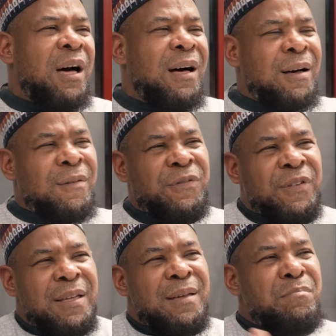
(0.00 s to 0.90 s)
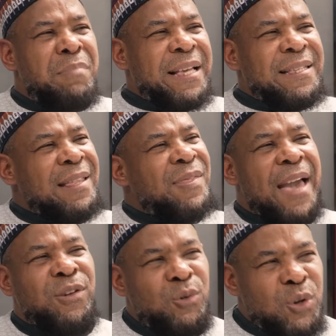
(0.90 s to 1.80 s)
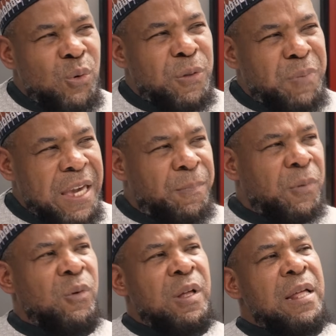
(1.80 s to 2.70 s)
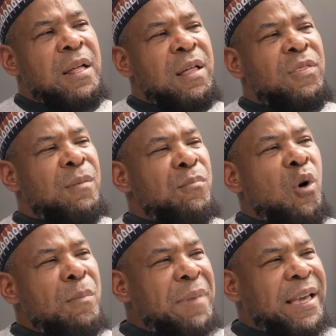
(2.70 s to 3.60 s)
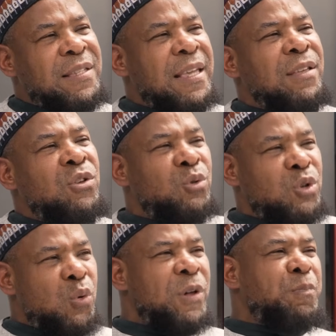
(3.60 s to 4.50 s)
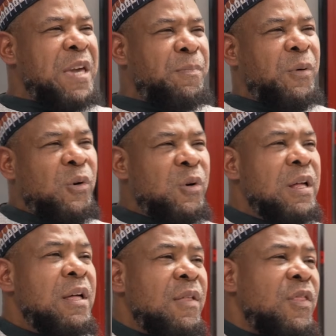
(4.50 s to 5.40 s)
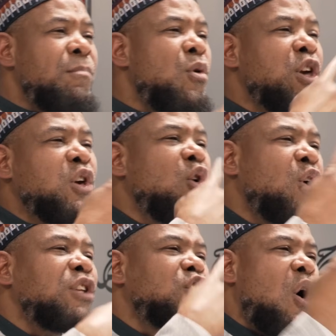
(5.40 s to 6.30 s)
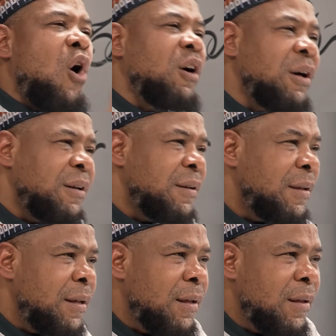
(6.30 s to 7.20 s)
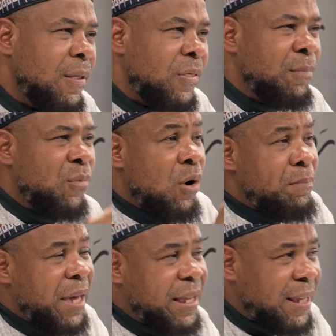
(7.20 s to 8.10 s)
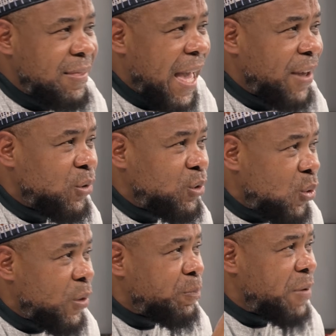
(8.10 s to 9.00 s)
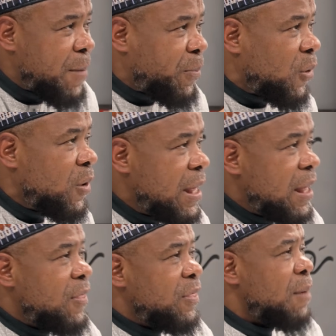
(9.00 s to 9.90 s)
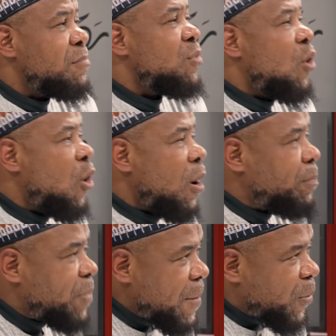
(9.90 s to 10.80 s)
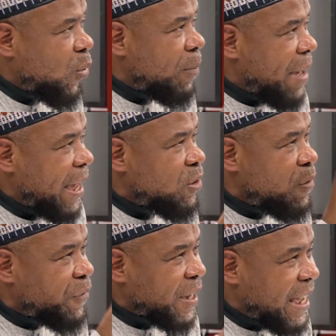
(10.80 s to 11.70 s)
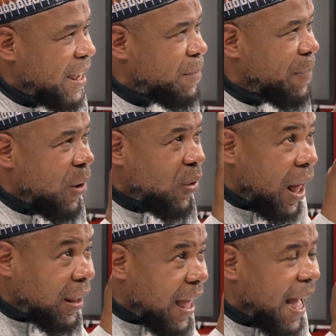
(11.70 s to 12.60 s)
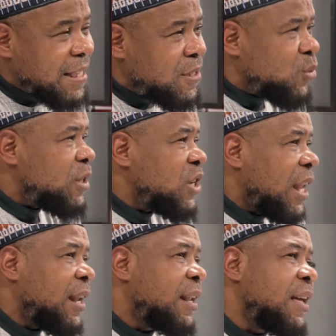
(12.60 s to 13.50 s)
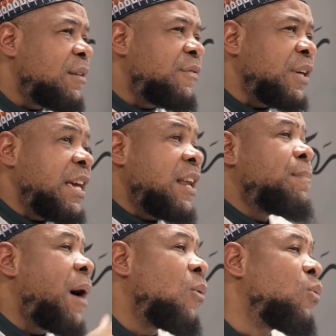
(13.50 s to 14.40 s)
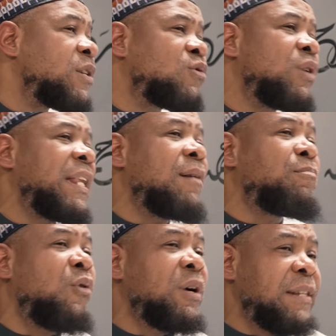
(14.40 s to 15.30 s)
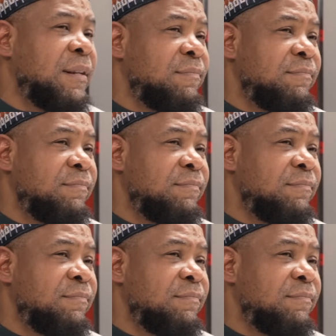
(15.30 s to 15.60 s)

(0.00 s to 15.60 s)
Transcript: of mixing that you do with people. The more mixing you do with people, the more you're going to talk. The more mixing that you do with people, the more people will make you forget about Allah Azza wa Jal. Forget about what's really important.